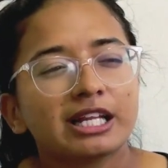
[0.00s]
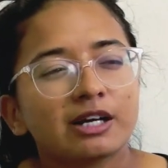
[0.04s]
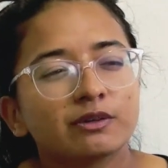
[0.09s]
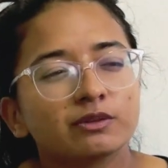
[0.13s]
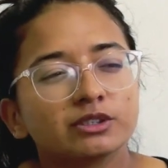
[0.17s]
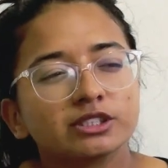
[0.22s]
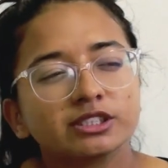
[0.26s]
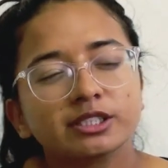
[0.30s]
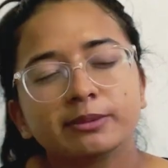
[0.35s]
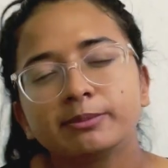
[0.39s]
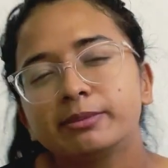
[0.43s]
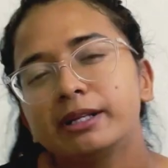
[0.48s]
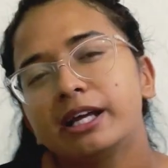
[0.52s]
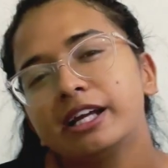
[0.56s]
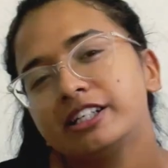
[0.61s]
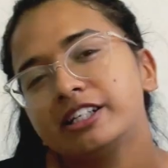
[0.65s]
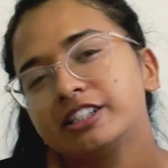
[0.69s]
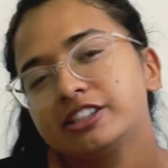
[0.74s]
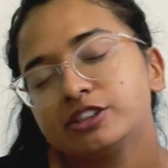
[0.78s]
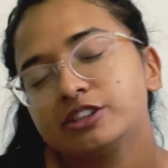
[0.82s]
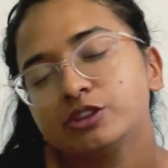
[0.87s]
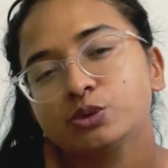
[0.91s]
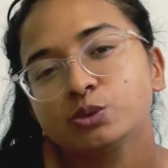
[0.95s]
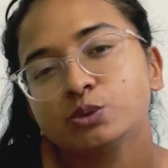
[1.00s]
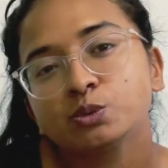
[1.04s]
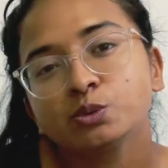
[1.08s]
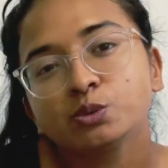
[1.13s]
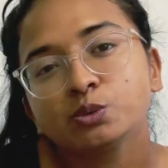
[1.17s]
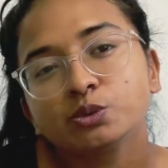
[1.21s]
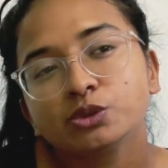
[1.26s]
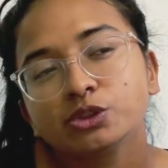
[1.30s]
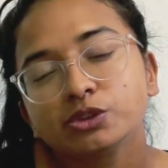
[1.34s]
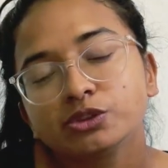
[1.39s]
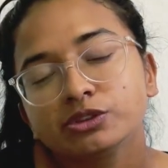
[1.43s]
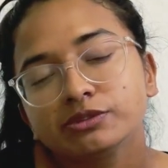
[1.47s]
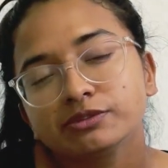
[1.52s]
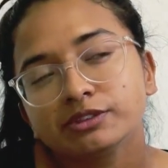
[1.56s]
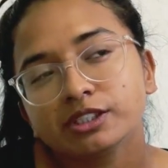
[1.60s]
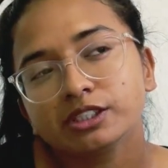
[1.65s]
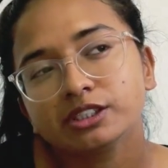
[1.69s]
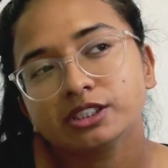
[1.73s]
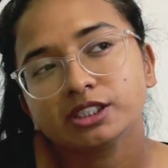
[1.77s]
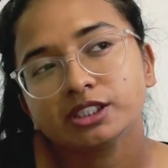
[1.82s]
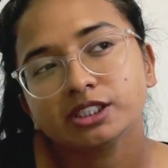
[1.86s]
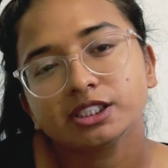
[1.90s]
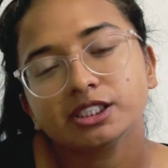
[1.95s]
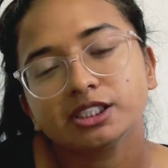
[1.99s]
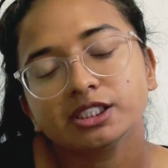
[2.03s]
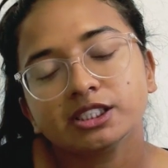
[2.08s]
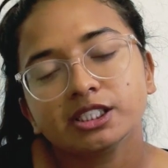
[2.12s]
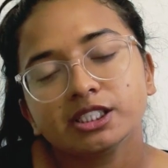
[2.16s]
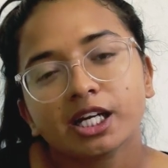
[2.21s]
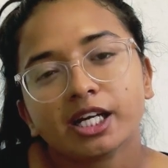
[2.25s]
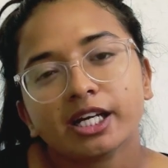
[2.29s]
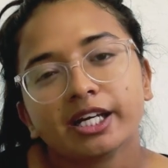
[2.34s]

was applying to university,